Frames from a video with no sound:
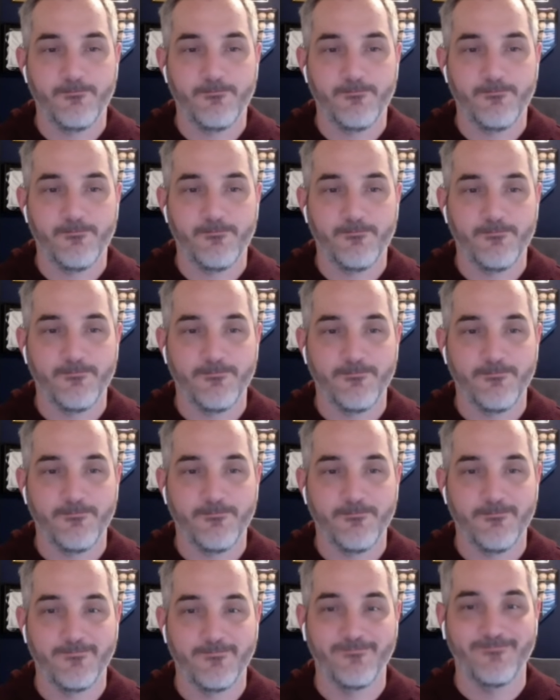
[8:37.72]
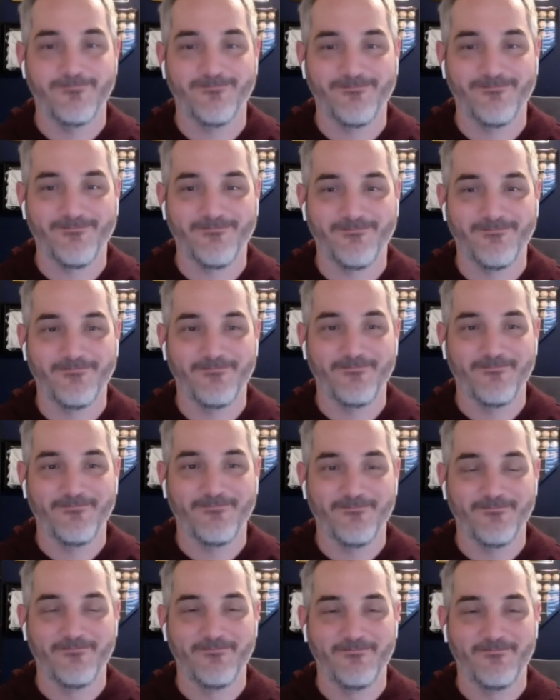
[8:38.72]

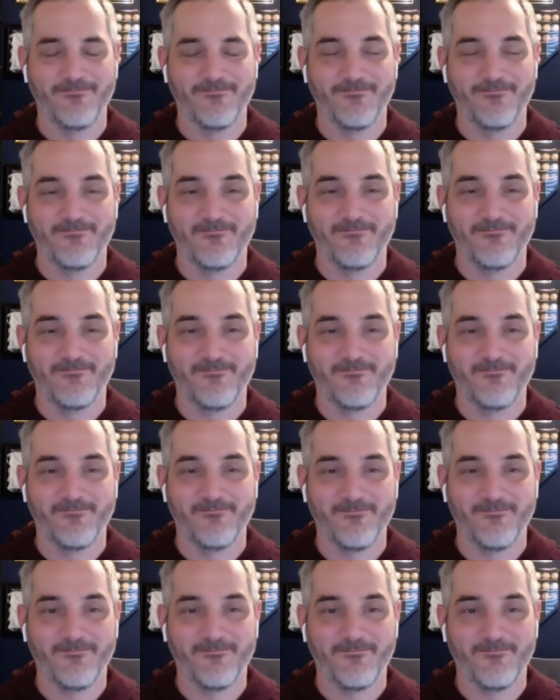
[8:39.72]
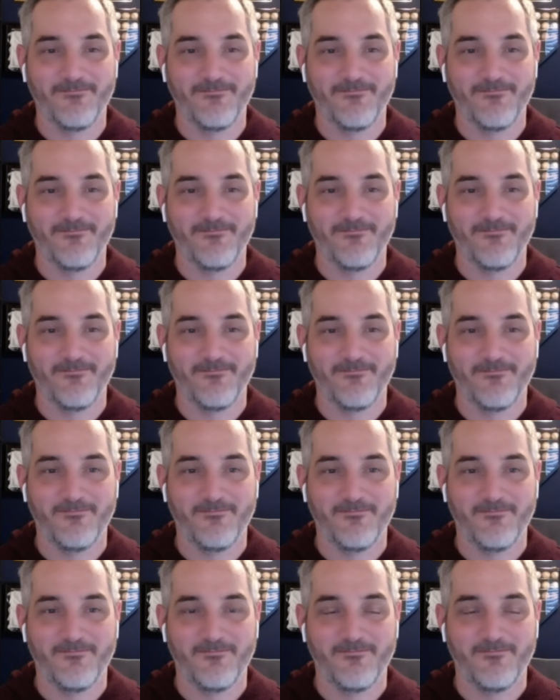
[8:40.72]

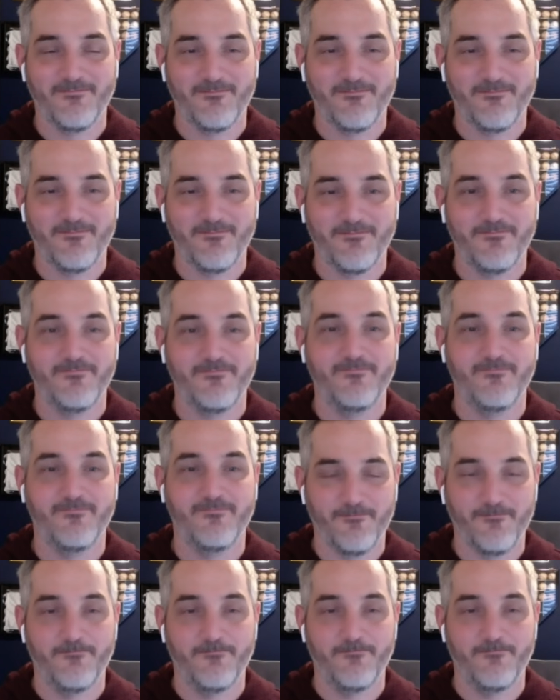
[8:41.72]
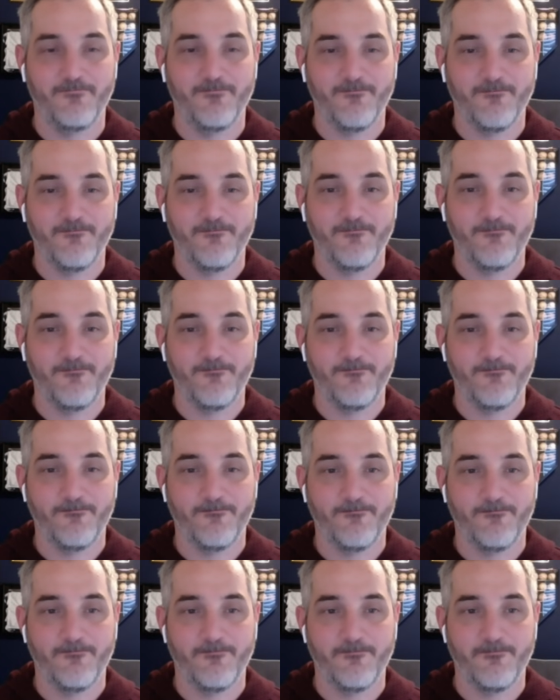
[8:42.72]

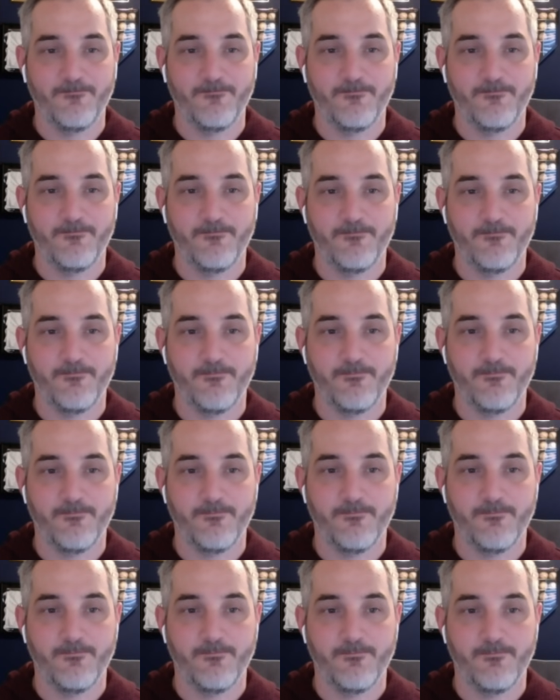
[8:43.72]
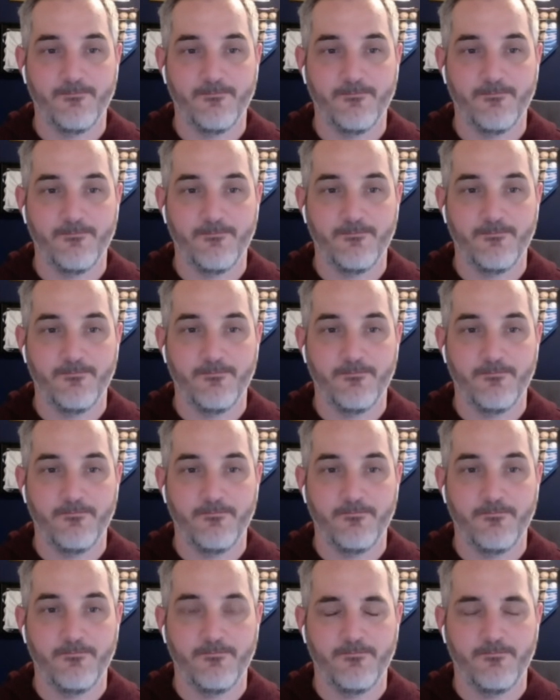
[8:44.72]
(not speaking)